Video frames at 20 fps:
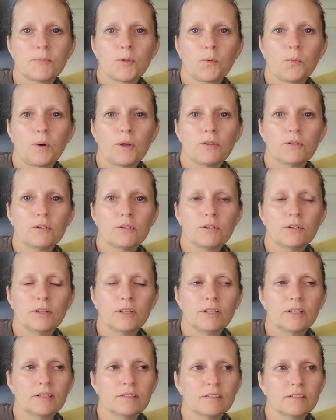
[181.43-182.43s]
from the weather,
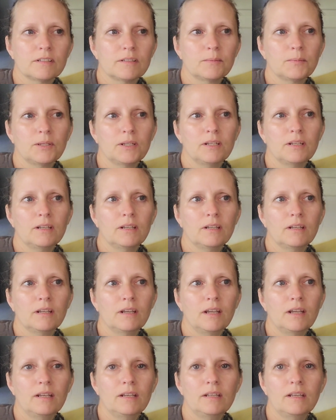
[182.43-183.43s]
and it's gonna be
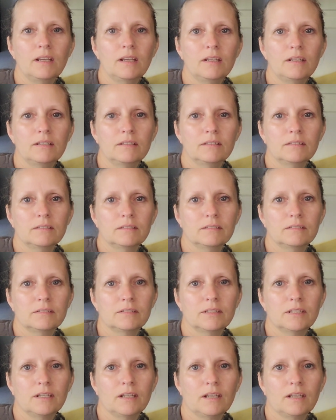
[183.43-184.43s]
88
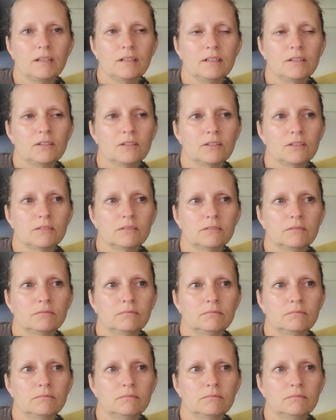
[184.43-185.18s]
today here.